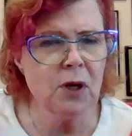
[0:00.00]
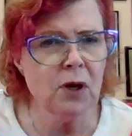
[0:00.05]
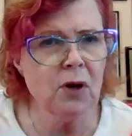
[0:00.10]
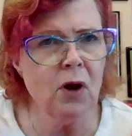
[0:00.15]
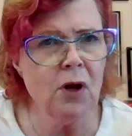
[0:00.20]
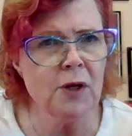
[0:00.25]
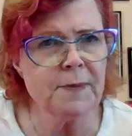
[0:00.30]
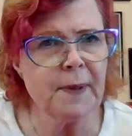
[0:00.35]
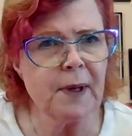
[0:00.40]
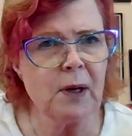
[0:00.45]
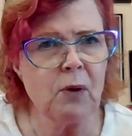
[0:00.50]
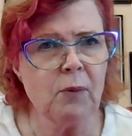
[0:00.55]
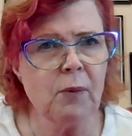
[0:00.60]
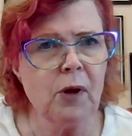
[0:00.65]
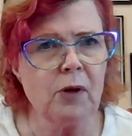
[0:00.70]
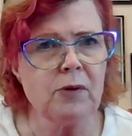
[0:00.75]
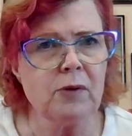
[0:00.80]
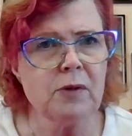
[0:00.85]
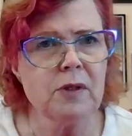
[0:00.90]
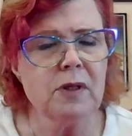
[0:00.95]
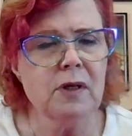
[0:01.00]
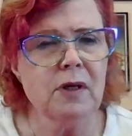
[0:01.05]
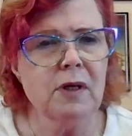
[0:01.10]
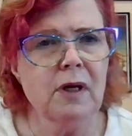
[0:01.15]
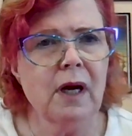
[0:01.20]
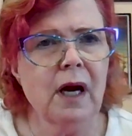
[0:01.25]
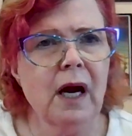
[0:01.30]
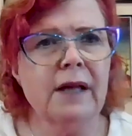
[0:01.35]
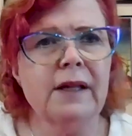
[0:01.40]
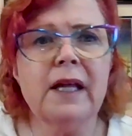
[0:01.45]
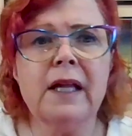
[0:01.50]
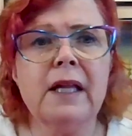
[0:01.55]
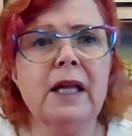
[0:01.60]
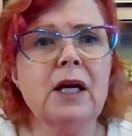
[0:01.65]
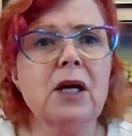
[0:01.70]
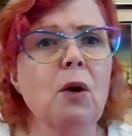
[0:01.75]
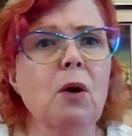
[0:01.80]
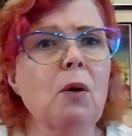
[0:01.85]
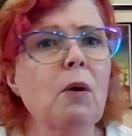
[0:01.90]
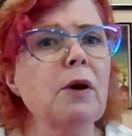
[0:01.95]
all caused by hormones. And then
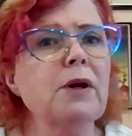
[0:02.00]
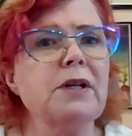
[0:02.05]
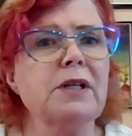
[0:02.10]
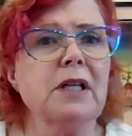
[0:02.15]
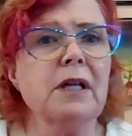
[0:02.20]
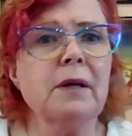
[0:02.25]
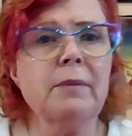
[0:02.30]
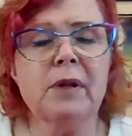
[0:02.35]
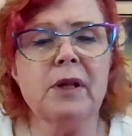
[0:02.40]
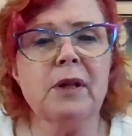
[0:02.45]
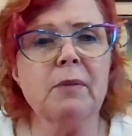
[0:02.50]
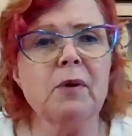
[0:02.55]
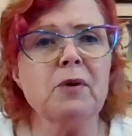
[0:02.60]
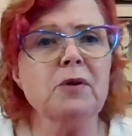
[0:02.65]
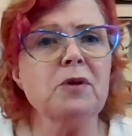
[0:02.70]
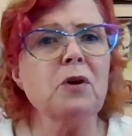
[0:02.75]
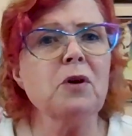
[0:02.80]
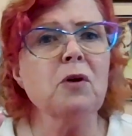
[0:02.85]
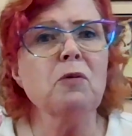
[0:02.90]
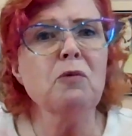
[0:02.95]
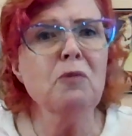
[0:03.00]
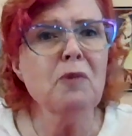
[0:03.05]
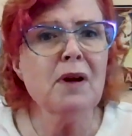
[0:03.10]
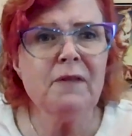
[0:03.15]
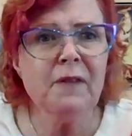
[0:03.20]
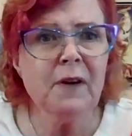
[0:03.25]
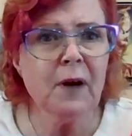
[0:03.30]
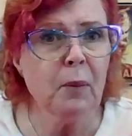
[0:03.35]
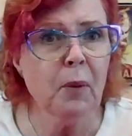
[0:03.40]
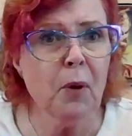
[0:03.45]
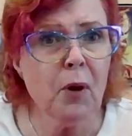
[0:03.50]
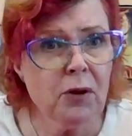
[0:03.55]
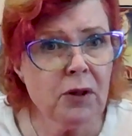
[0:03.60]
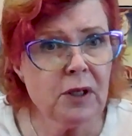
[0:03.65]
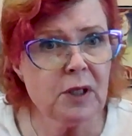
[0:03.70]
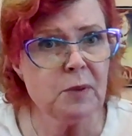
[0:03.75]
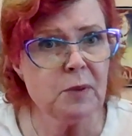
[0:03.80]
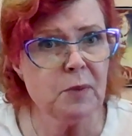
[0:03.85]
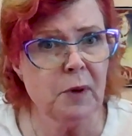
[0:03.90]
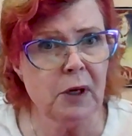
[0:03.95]
they go on to tell me the most horrific birth
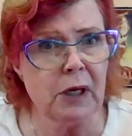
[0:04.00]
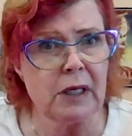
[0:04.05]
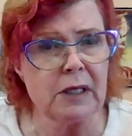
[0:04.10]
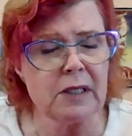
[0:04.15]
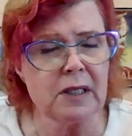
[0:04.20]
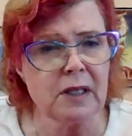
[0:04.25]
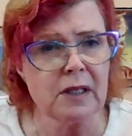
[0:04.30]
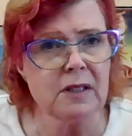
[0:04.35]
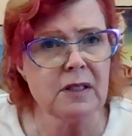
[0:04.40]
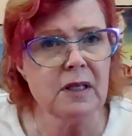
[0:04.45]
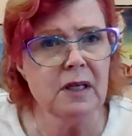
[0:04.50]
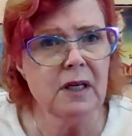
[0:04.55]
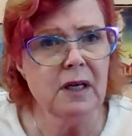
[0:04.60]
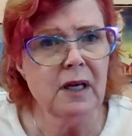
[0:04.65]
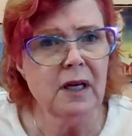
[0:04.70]
experiences.